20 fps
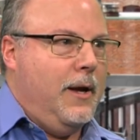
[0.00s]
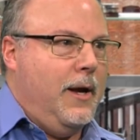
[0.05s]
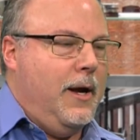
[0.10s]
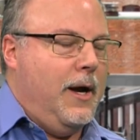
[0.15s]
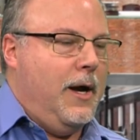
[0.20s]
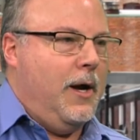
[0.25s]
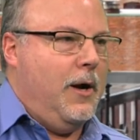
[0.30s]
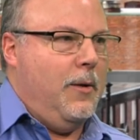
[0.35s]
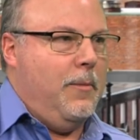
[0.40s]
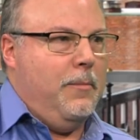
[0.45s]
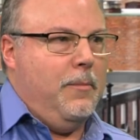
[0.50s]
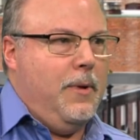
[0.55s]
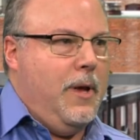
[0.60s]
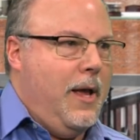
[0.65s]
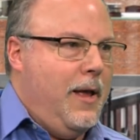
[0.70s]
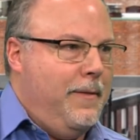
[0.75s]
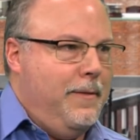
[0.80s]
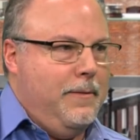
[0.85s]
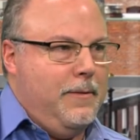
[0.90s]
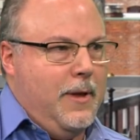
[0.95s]

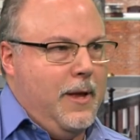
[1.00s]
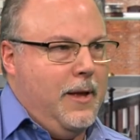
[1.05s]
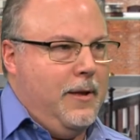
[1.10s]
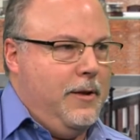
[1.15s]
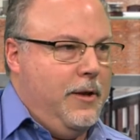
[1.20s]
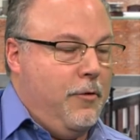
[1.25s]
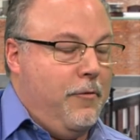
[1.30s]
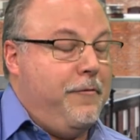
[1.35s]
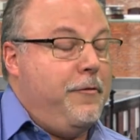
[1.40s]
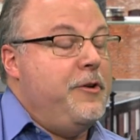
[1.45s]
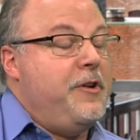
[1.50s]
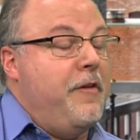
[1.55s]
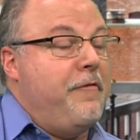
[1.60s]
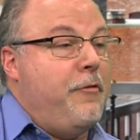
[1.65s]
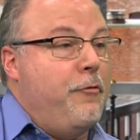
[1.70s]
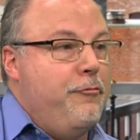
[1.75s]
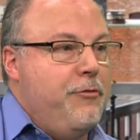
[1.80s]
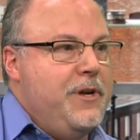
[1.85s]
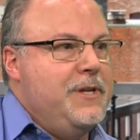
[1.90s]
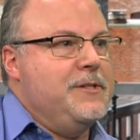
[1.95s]
and for
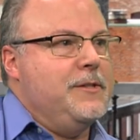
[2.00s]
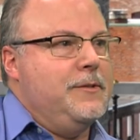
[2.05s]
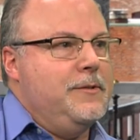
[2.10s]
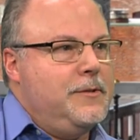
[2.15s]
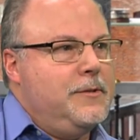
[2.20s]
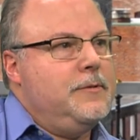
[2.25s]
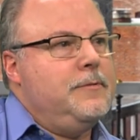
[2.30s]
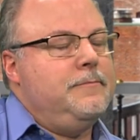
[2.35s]
different reasons.